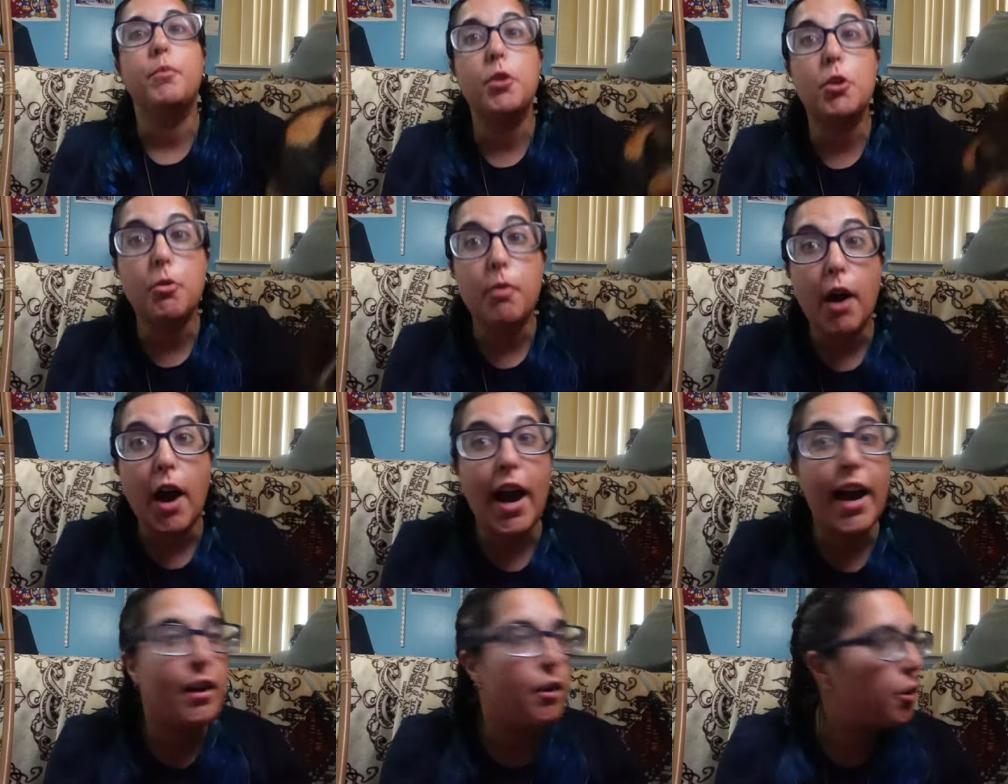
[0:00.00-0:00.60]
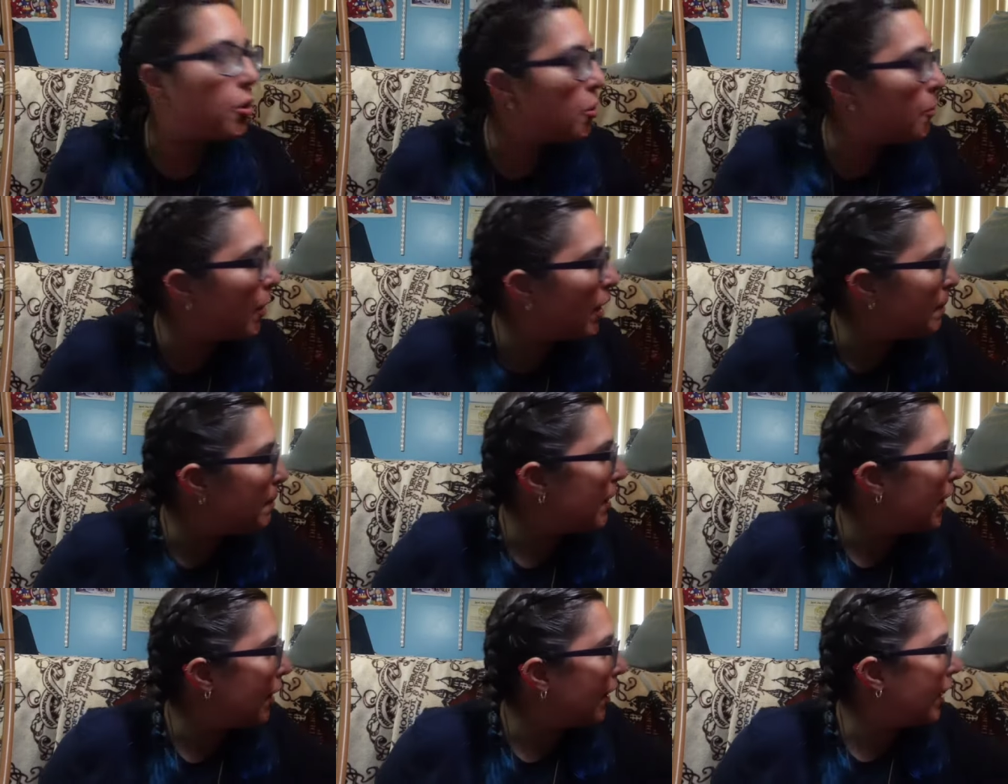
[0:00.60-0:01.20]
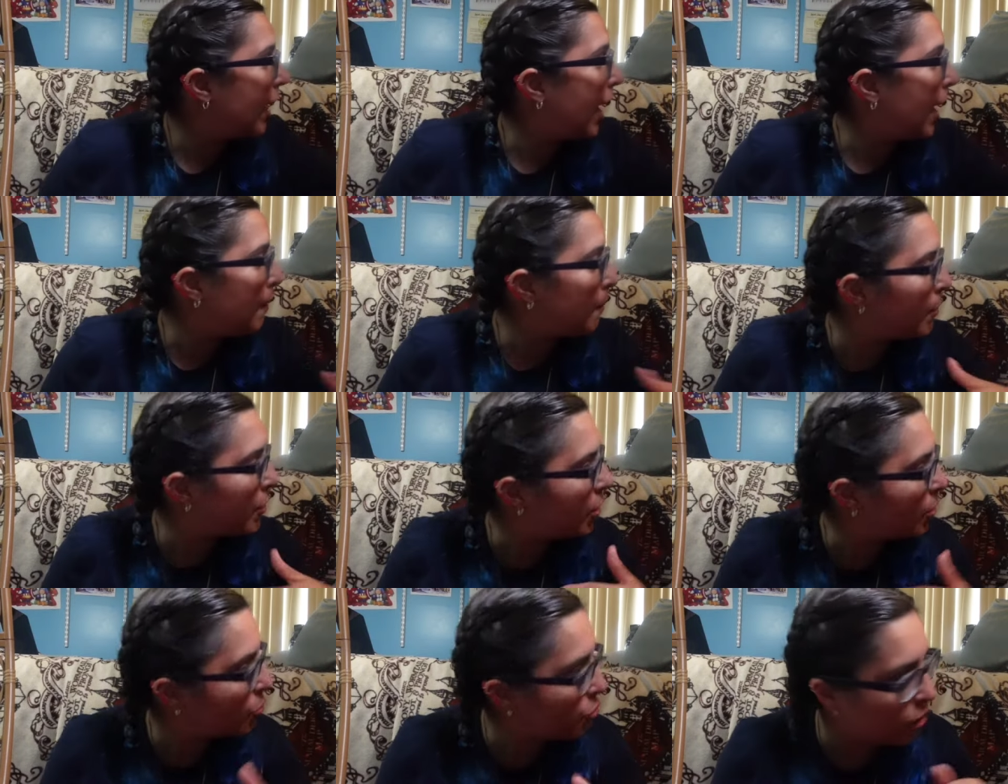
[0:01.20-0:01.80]
you, I know you want to be on
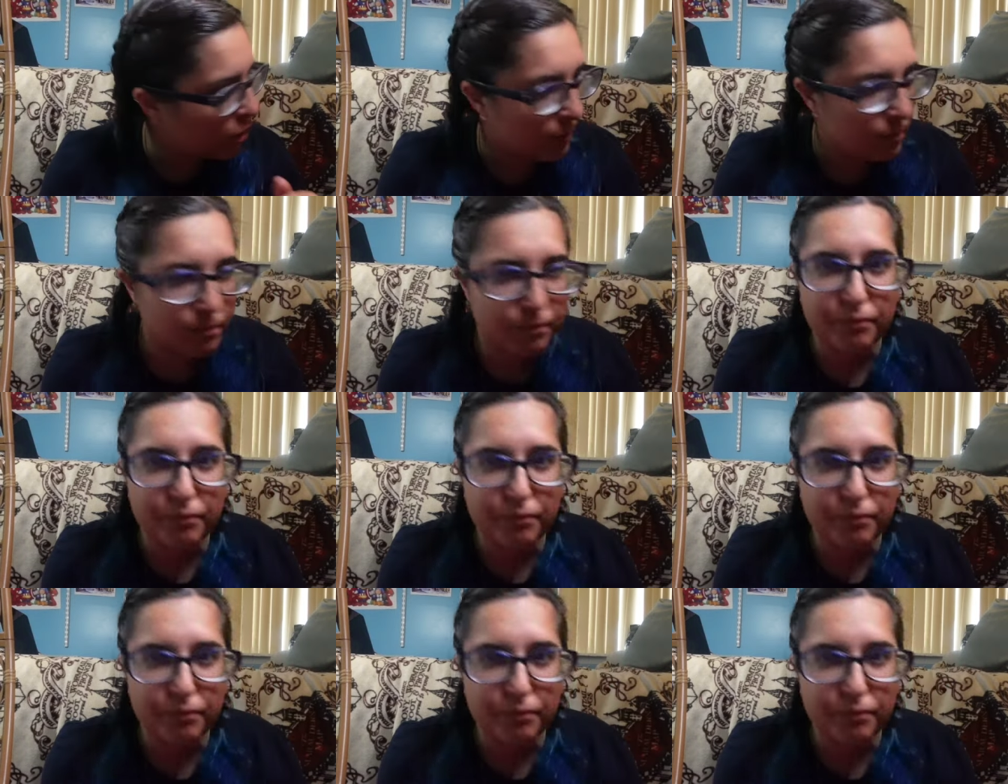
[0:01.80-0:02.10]
camera, don't you?